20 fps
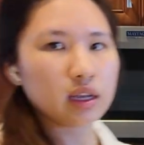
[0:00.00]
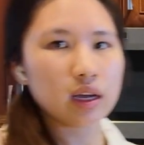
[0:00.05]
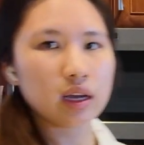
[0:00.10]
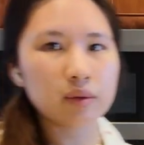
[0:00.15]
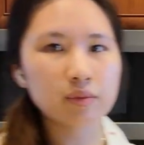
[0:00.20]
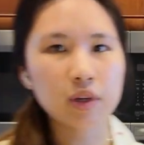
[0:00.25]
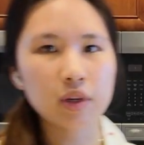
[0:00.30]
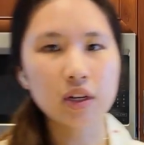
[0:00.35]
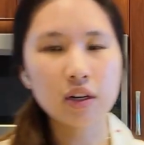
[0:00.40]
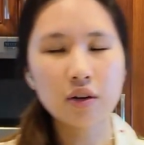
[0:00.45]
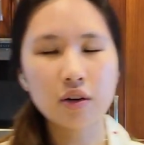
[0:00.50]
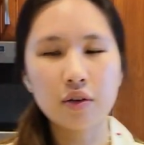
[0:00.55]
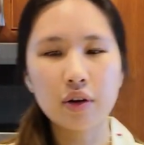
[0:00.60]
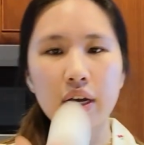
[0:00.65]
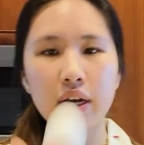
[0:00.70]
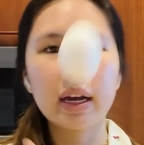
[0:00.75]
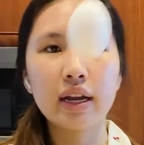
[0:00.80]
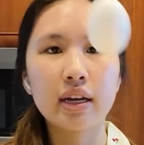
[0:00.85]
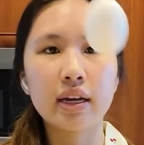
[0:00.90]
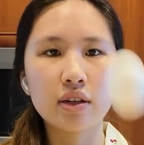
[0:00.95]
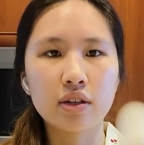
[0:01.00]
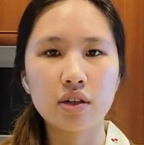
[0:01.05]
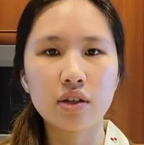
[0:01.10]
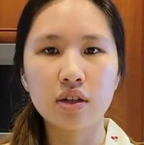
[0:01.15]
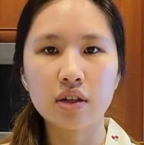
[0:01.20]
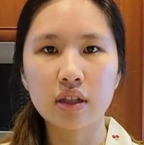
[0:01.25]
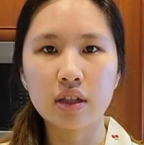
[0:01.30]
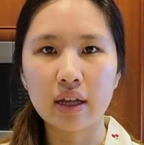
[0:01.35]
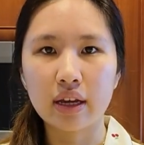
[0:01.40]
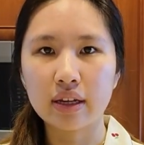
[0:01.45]
I'm gonna go ahead and
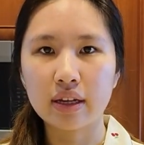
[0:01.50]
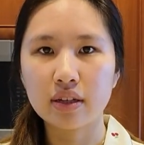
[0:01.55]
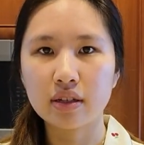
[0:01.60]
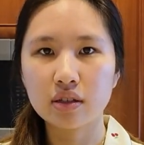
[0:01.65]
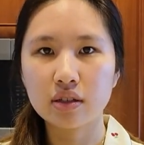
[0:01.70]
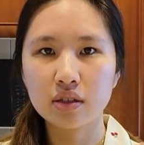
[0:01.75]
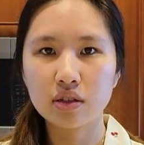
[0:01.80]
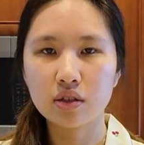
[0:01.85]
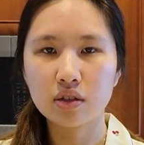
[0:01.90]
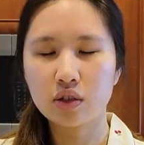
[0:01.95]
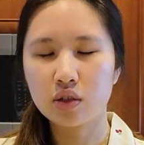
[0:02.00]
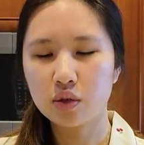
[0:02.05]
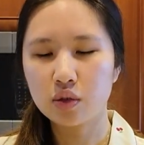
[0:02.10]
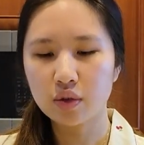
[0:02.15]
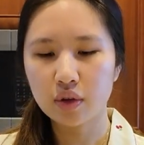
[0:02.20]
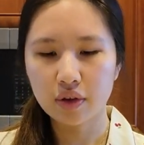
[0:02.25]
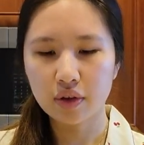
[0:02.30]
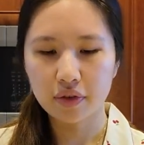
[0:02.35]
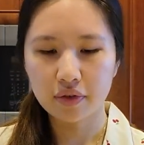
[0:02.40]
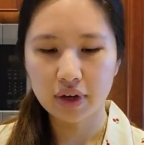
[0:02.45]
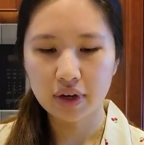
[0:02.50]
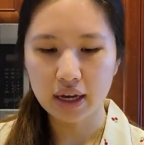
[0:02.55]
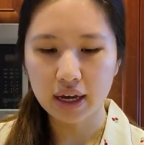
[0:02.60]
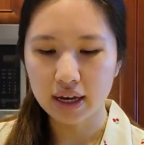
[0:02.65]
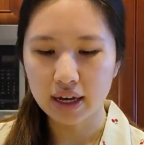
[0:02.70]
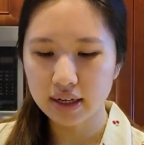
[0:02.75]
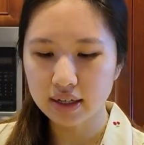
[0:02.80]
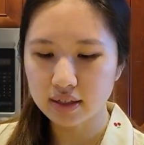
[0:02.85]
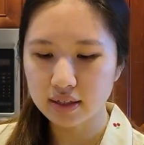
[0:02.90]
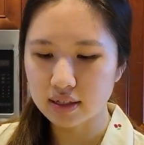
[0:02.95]
cook like 2 or 3
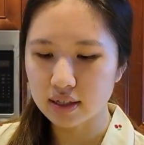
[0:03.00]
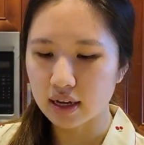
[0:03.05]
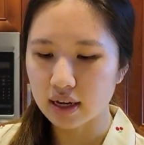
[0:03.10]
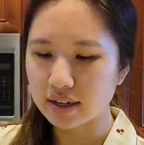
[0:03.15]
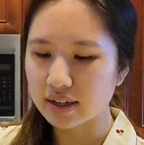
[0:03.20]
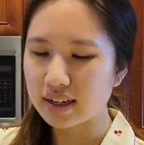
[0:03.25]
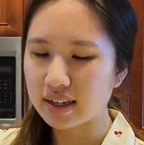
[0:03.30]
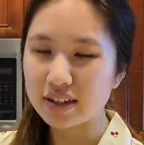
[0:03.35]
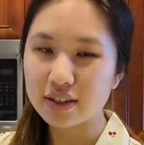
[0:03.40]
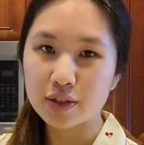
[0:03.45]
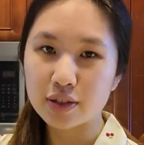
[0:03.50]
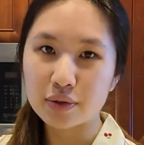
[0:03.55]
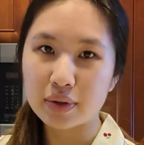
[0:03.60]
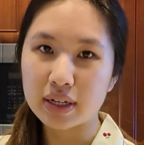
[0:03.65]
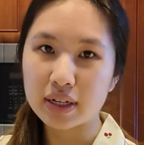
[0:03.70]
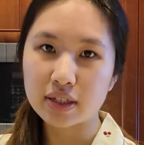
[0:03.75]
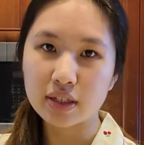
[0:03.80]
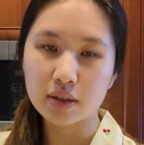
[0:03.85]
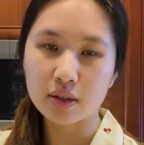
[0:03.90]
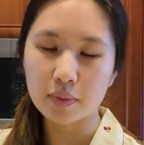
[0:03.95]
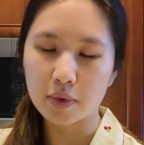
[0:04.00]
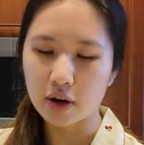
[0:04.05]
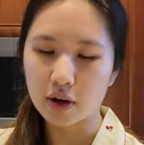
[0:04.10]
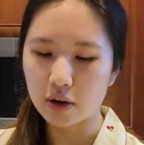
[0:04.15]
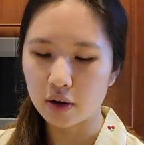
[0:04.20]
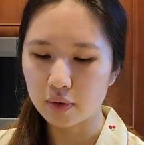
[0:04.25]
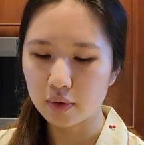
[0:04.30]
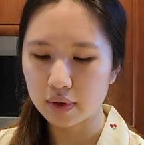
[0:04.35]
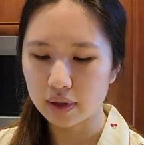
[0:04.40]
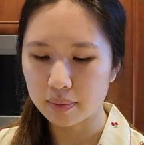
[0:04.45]
eggs. I could eat 2 eggs
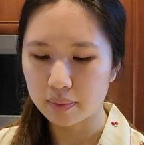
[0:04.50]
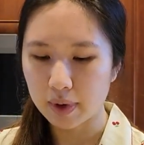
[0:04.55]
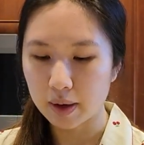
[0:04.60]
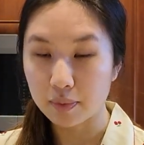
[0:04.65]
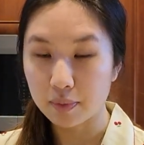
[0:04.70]
tomorrow with my